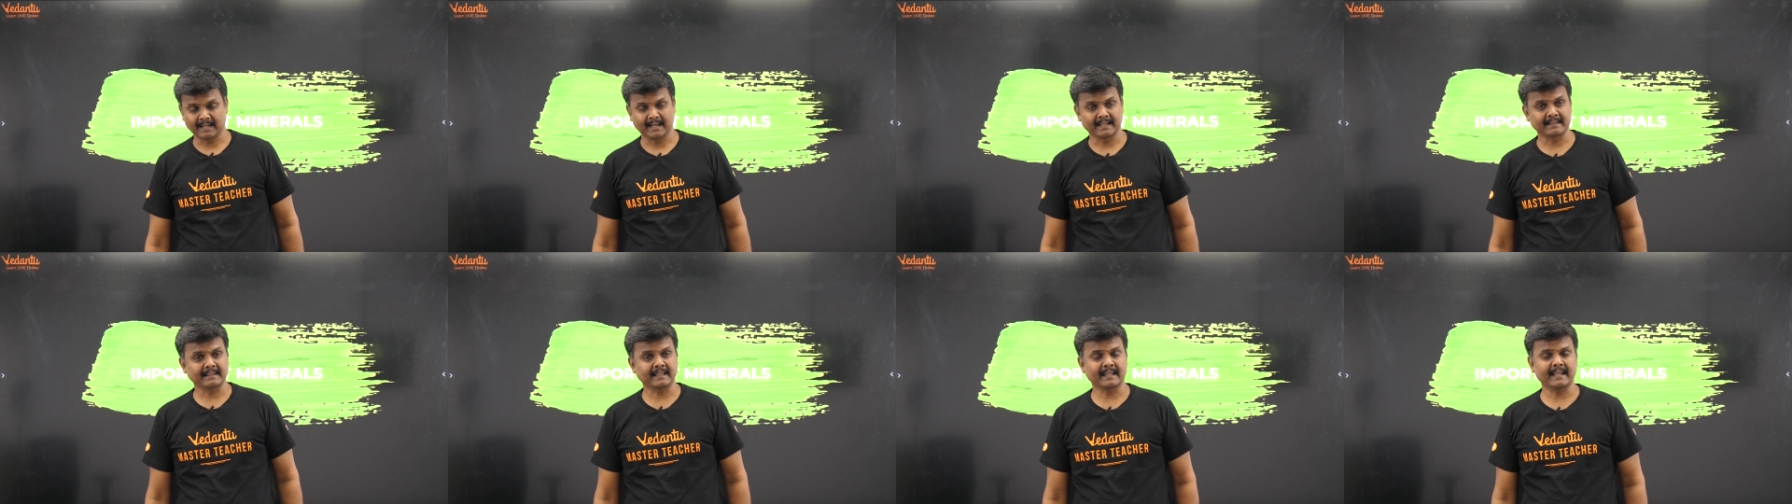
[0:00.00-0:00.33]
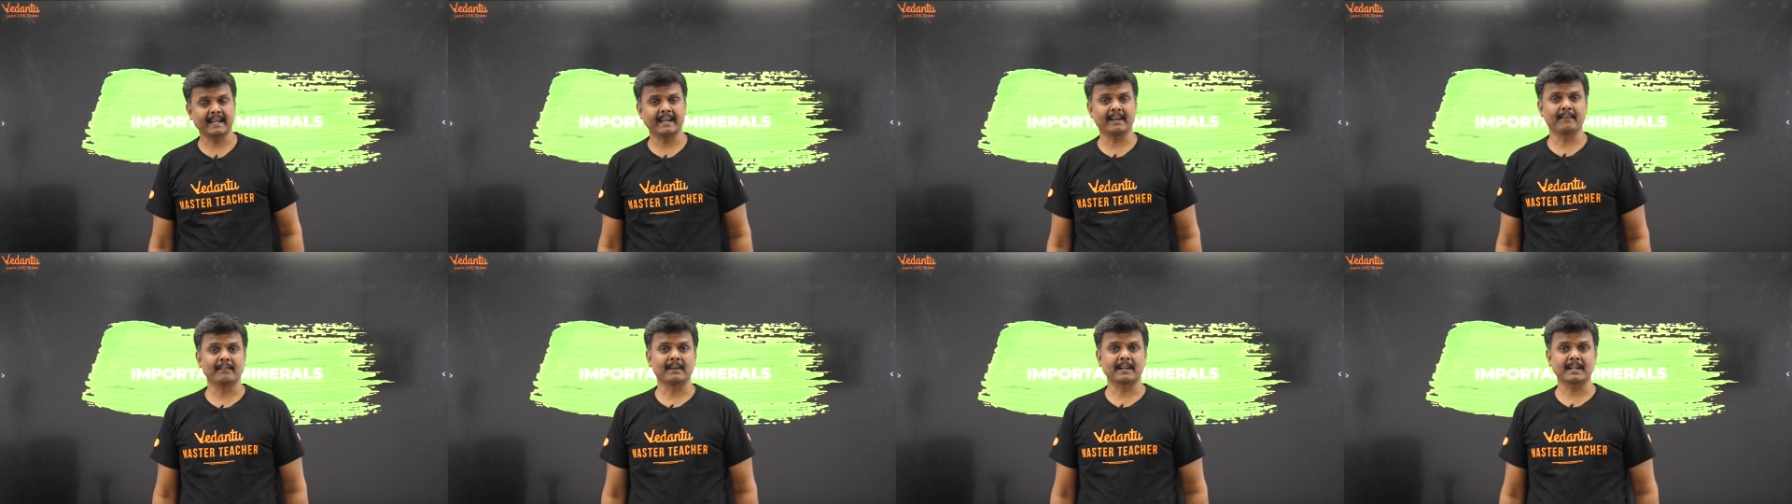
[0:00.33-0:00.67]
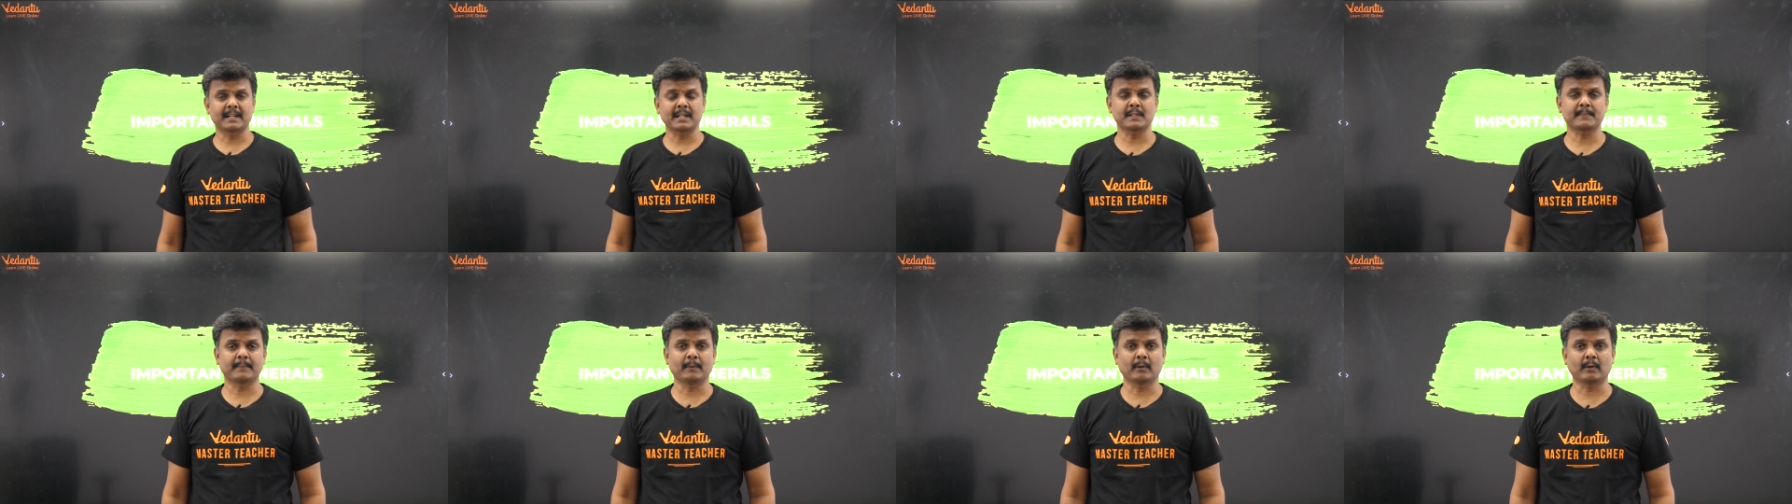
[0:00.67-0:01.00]
I think I have
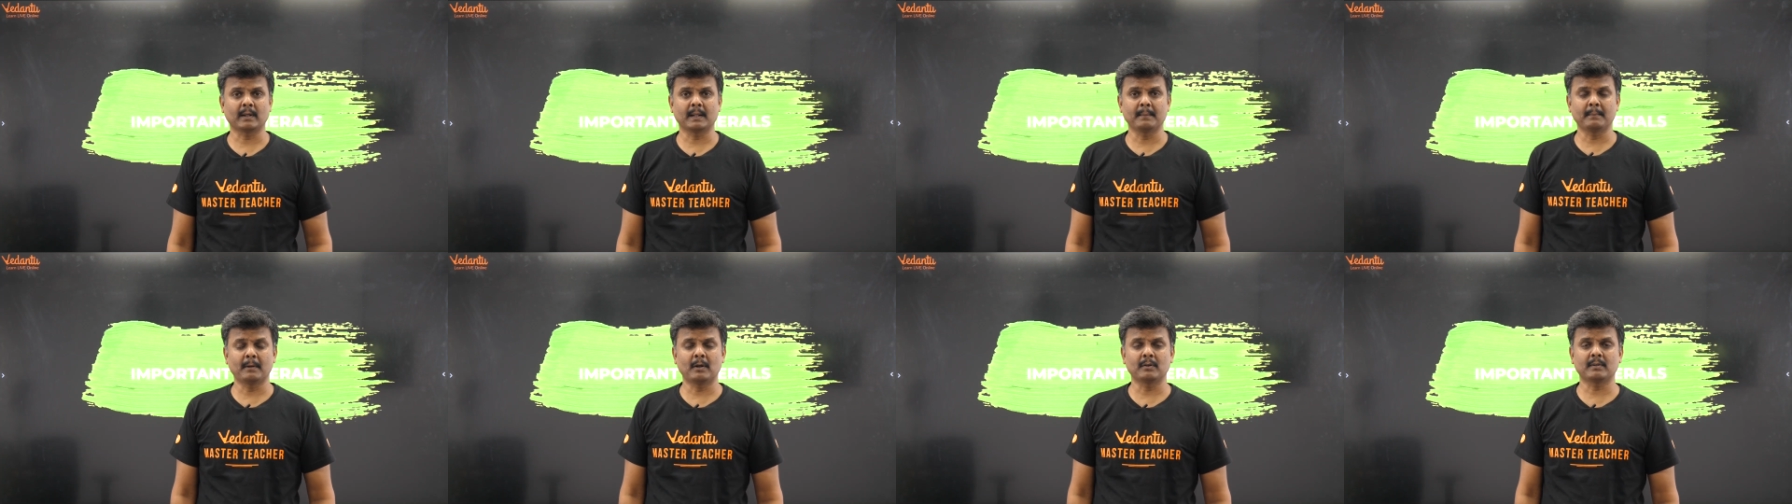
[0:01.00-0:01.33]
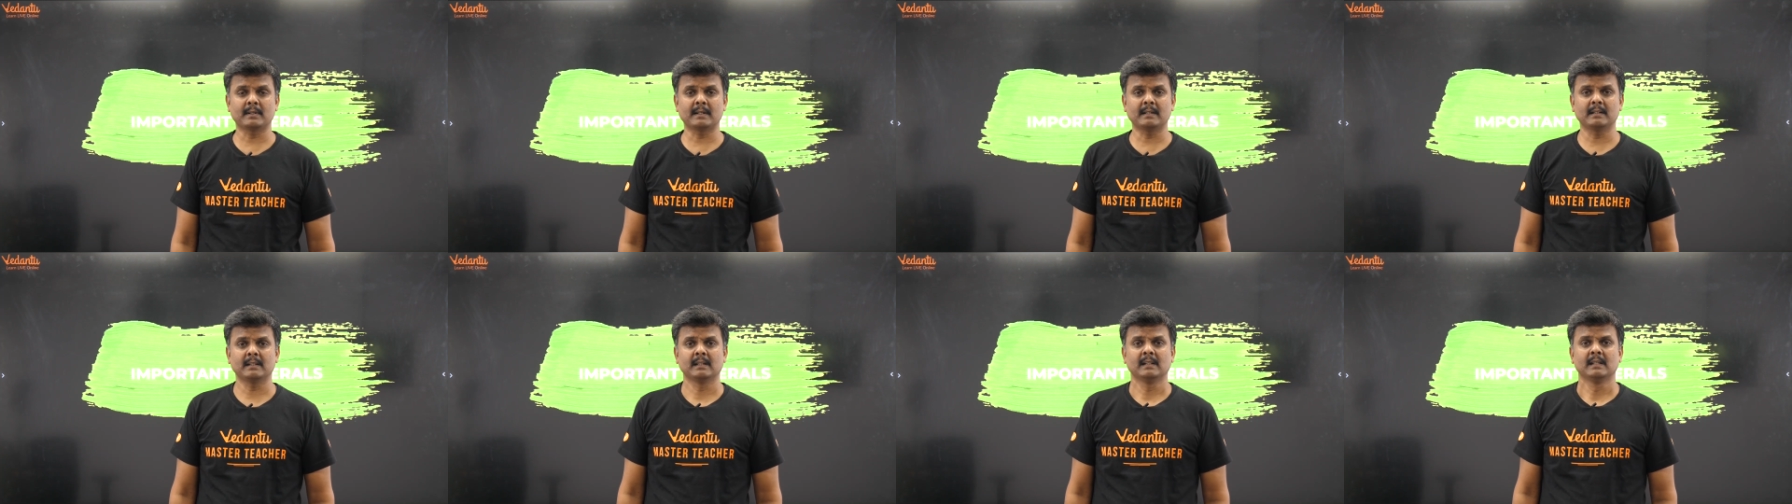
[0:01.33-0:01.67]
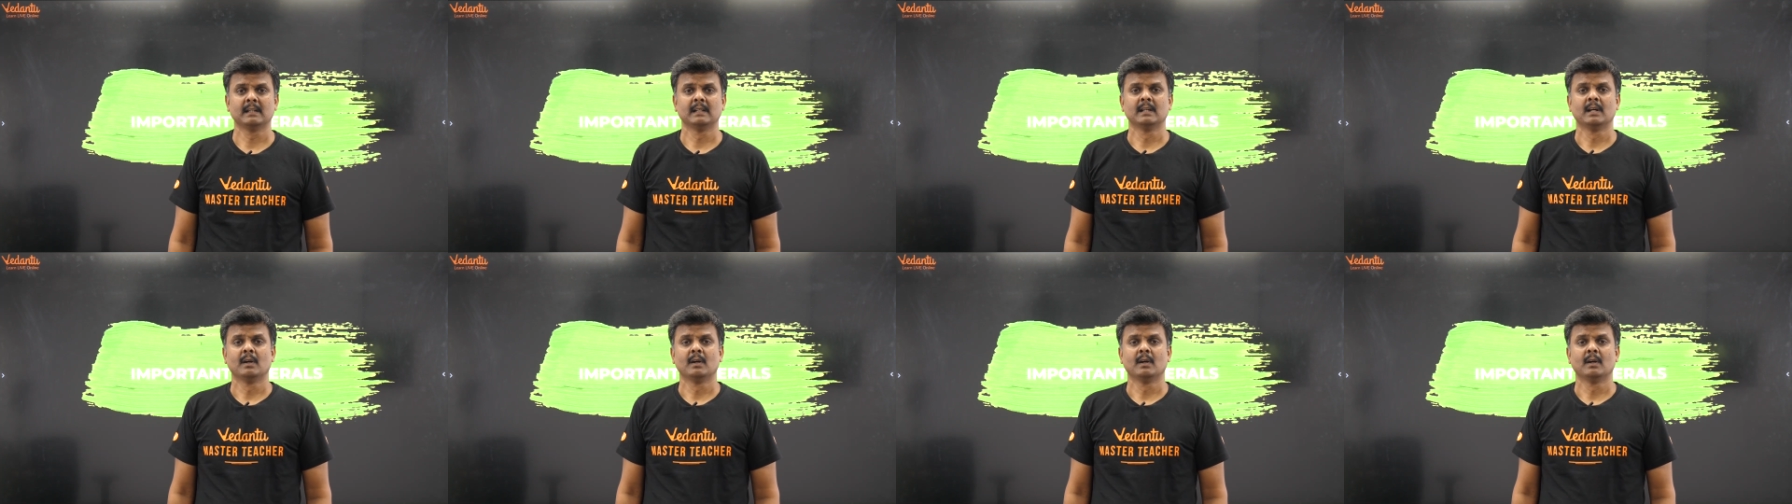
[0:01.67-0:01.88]
already spoken about it.